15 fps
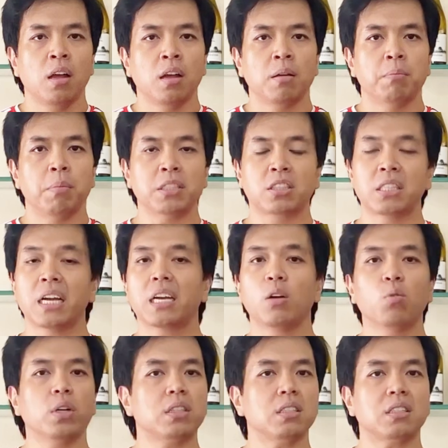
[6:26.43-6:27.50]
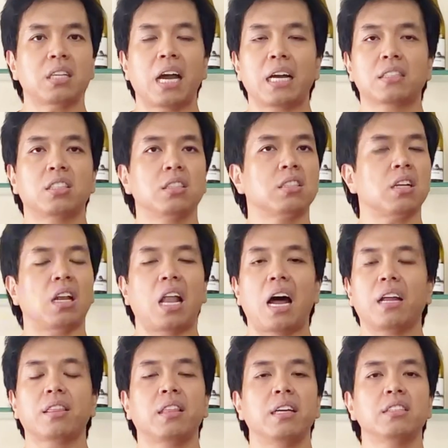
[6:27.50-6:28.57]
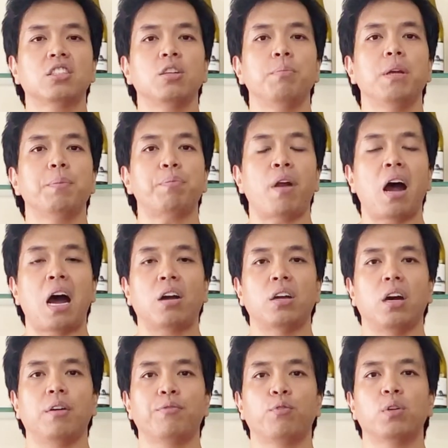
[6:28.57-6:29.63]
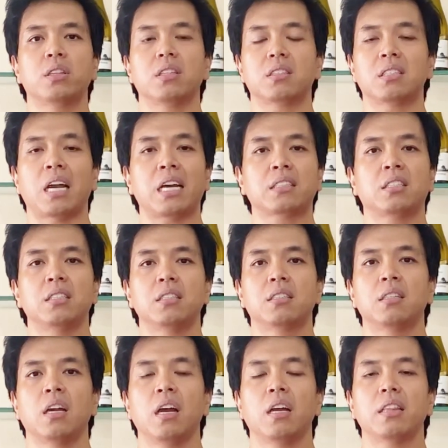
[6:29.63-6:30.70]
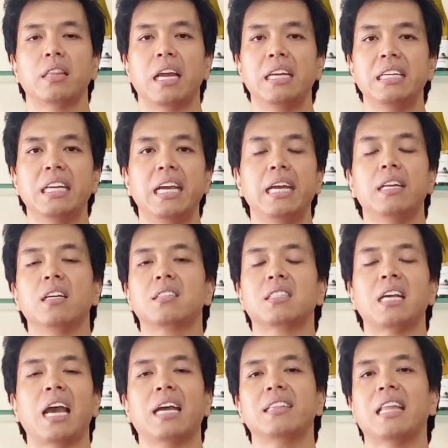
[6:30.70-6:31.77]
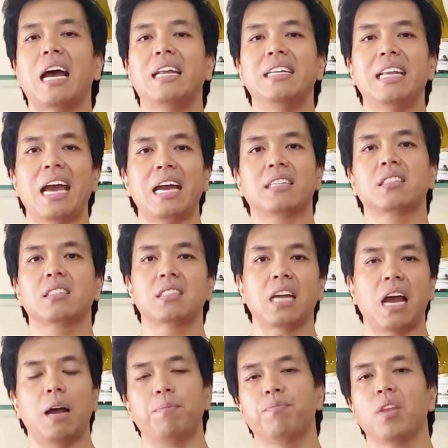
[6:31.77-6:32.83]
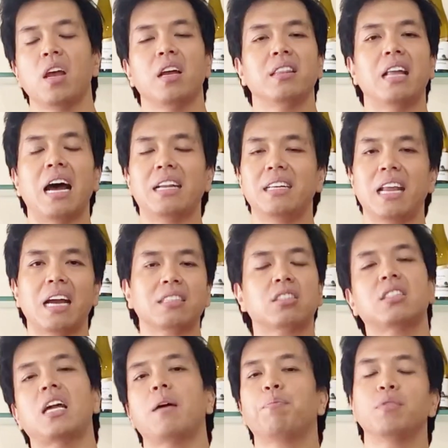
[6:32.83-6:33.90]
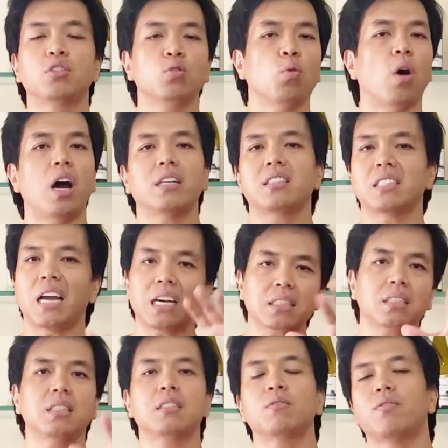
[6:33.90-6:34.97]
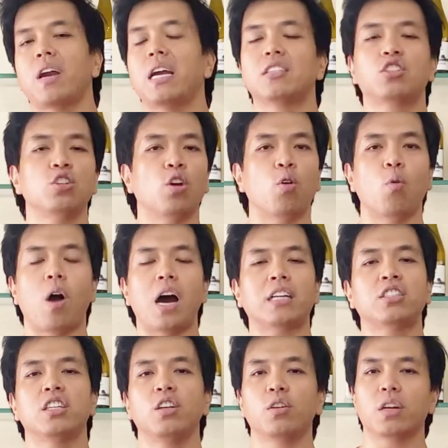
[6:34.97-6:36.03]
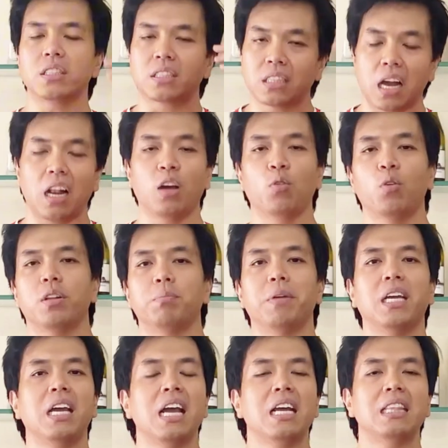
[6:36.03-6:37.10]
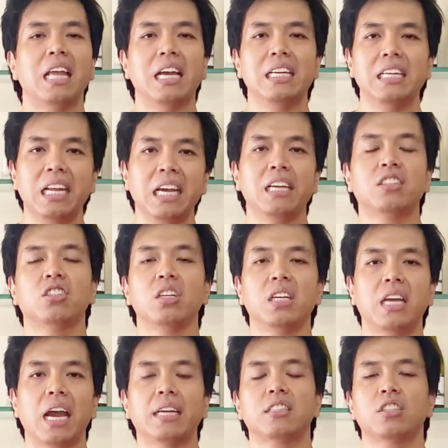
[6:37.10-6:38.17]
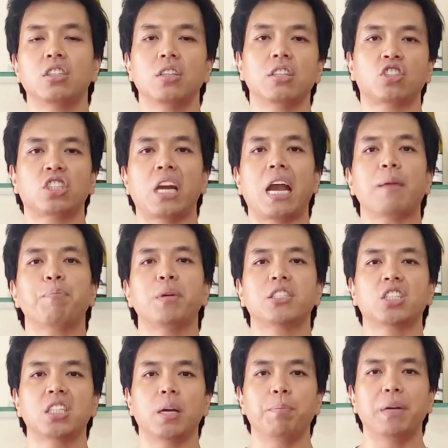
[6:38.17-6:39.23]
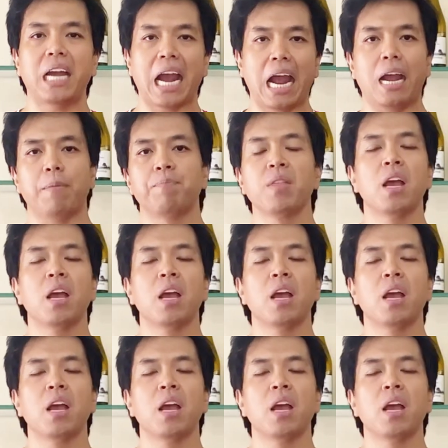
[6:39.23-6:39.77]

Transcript: But sticking with the Texans, a lot of things to be proud of with the Texans. They need to take that next step. That next step is what? Texans fans, you're watching, you can tell it with me. They need to get to the championship game.